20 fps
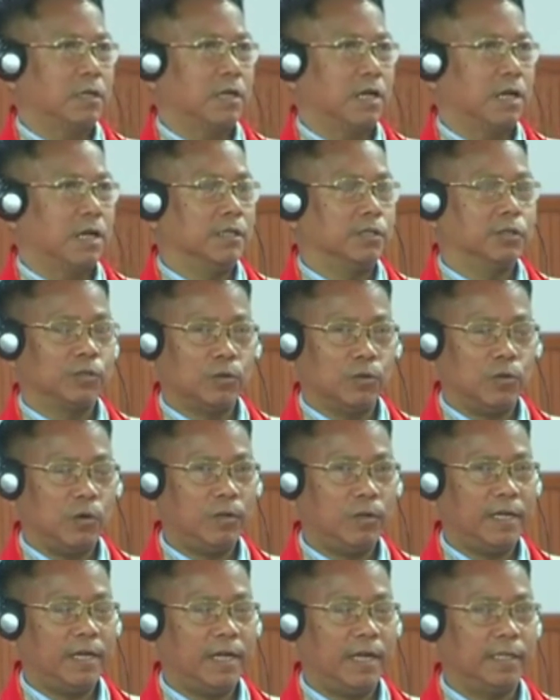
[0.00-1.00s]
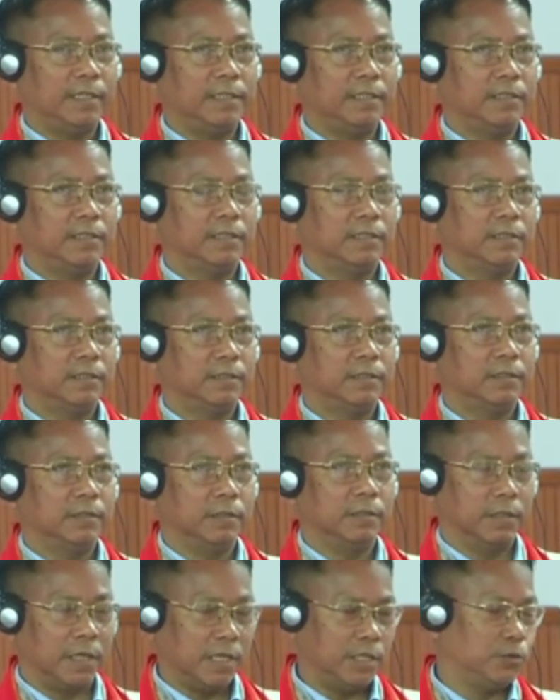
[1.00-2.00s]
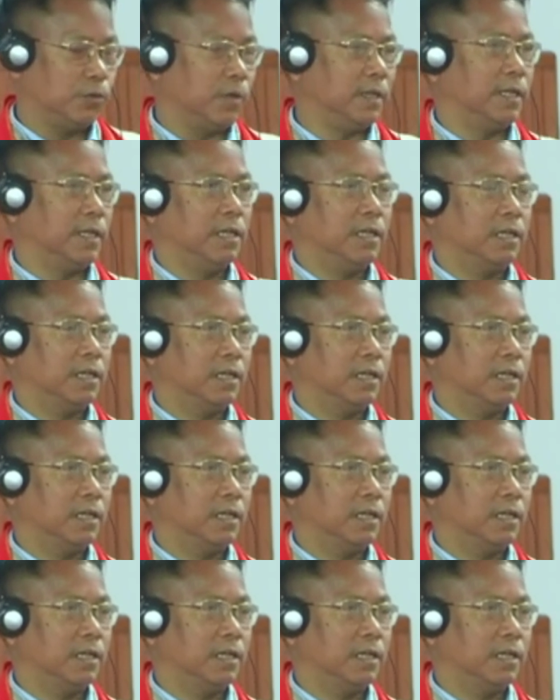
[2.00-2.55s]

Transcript: And slowly and gradually,